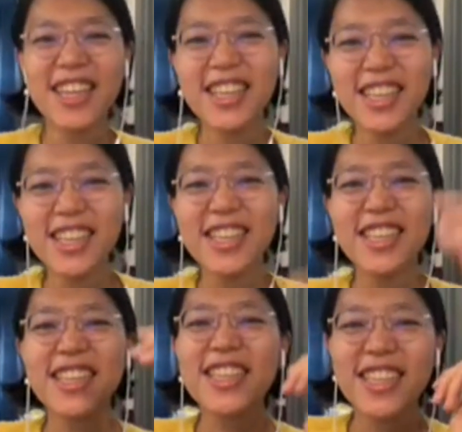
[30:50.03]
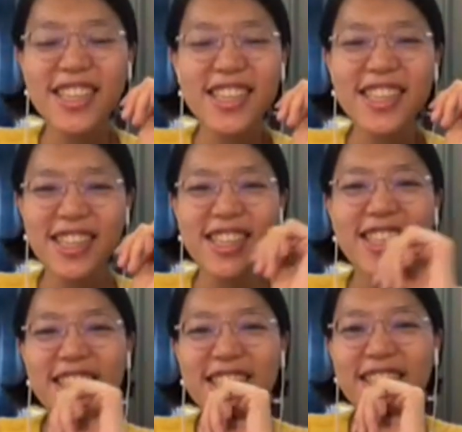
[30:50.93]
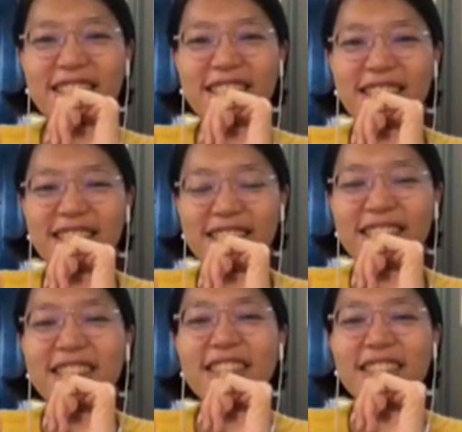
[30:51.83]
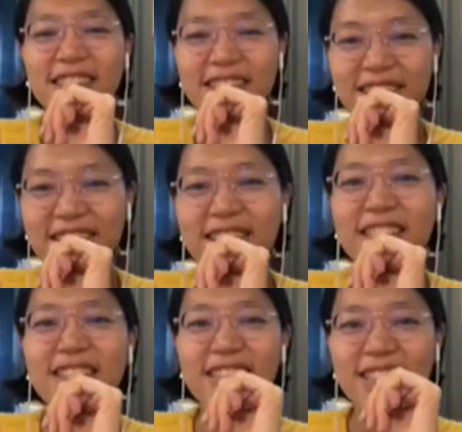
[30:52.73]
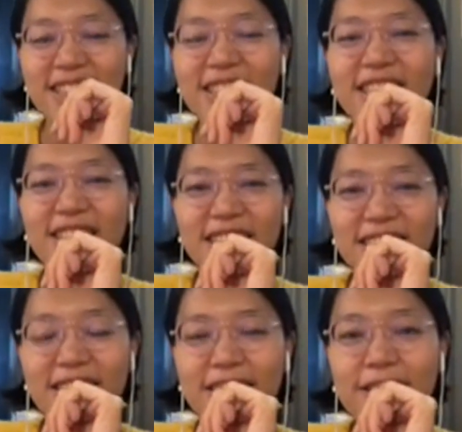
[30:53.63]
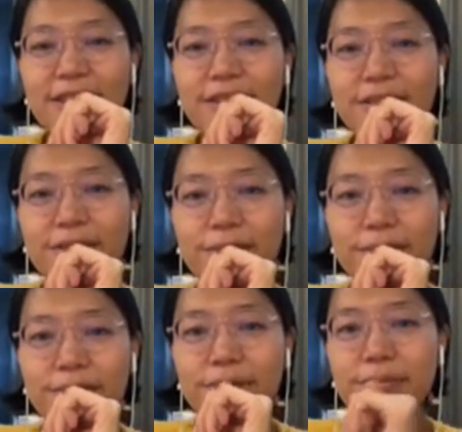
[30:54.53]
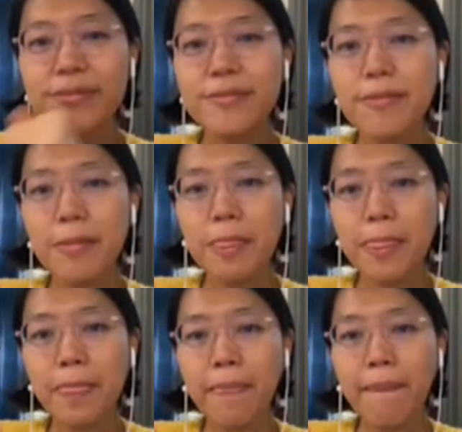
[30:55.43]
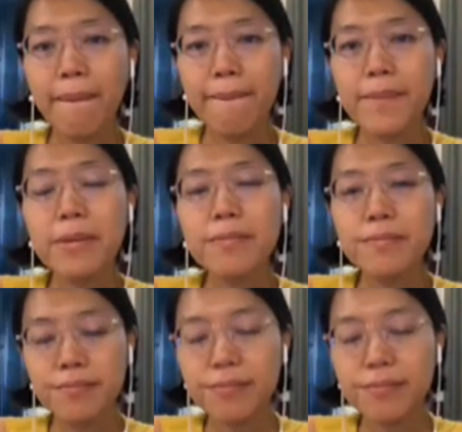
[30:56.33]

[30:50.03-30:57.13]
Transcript: [no speech]